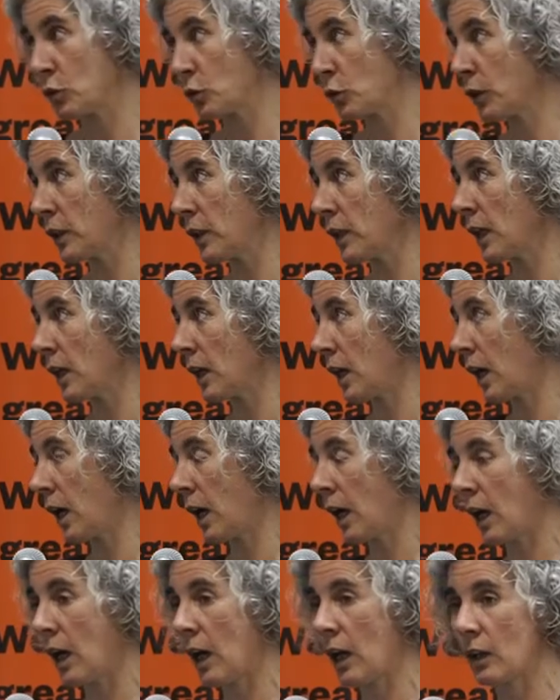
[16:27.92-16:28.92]
to here,
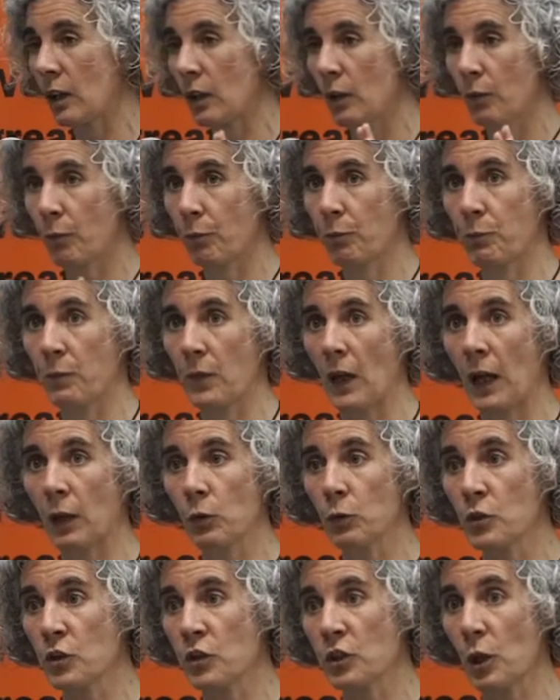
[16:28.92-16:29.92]
I
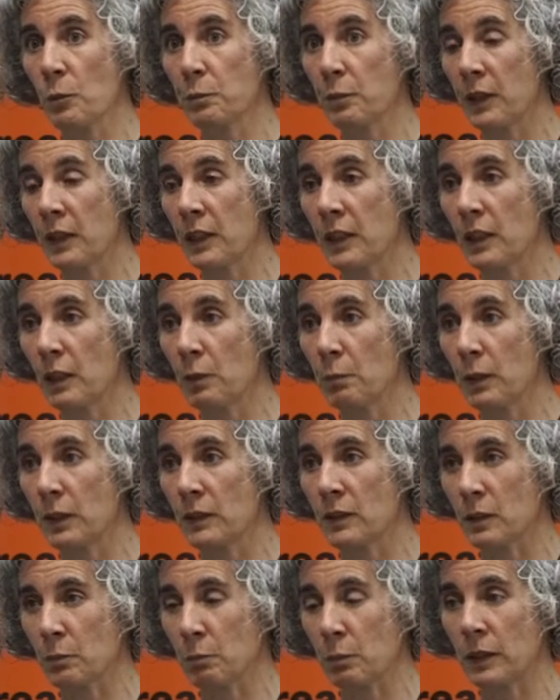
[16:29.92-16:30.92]
would stop here,
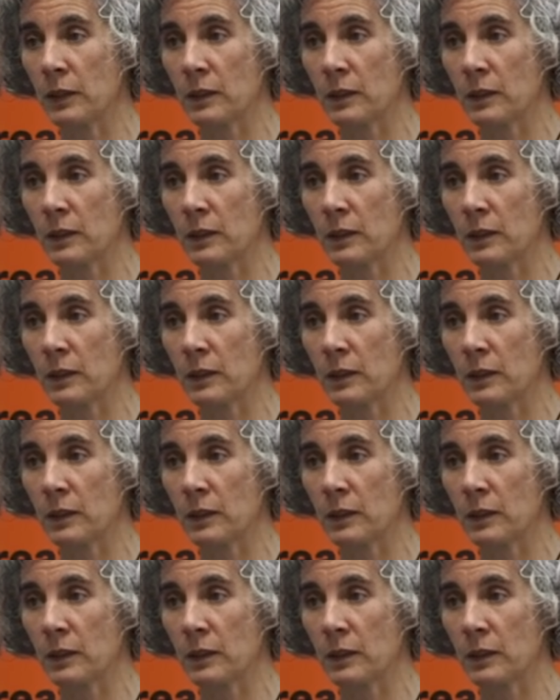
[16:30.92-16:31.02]
but